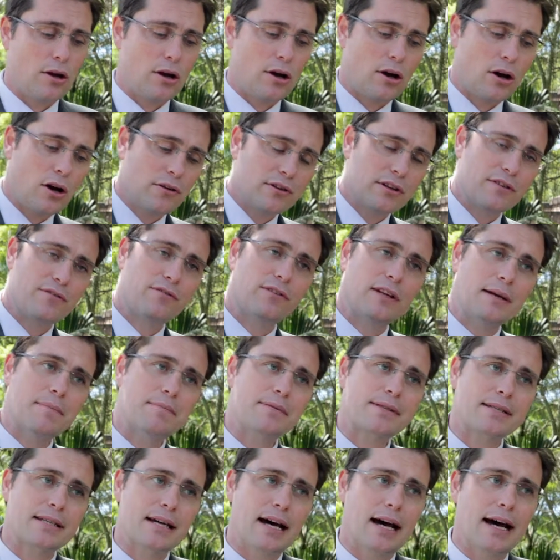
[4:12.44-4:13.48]
On the flip
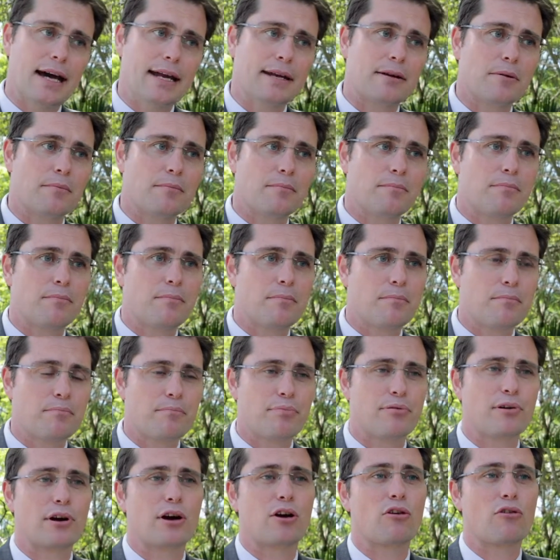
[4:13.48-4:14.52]
side,
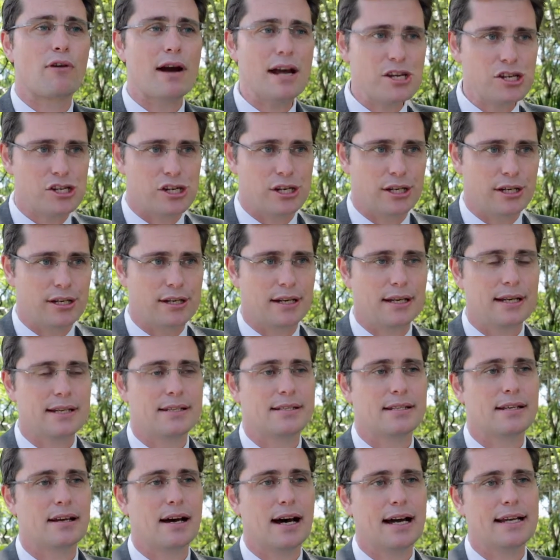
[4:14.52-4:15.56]
progression
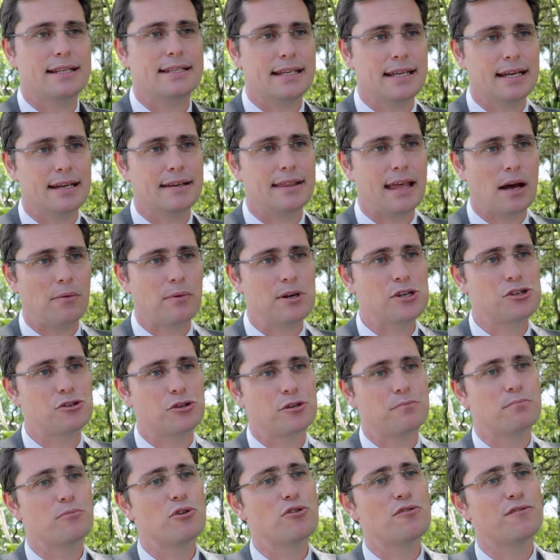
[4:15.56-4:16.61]
is the idea that we
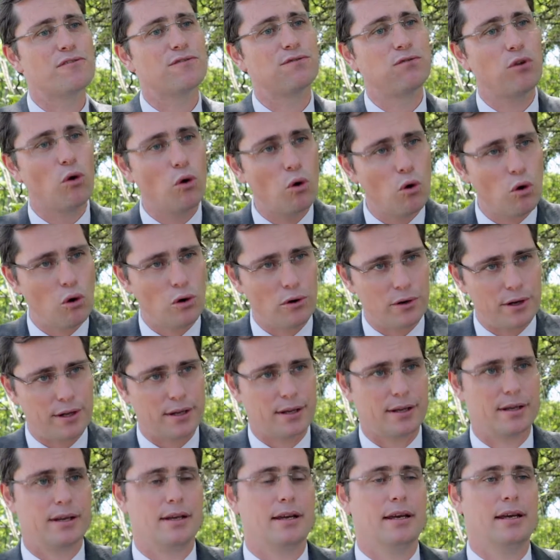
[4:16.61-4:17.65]
should move forward
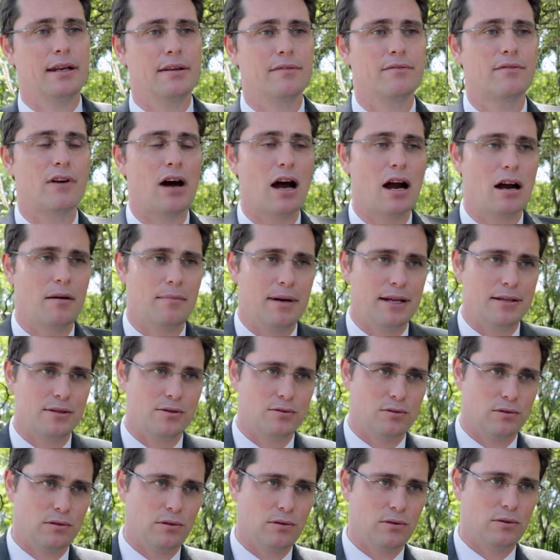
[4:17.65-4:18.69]
in
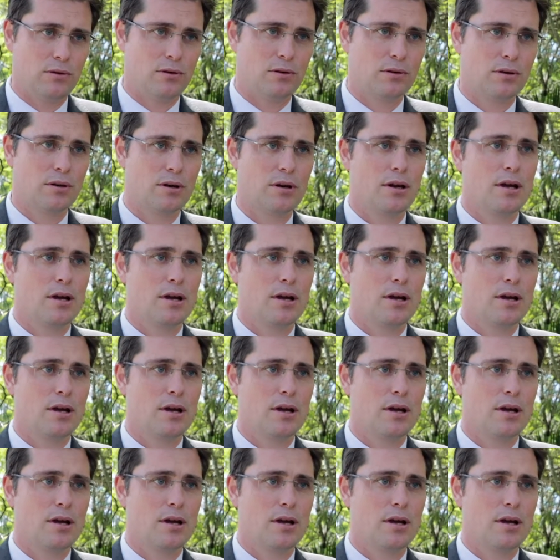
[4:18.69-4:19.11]
environmental law.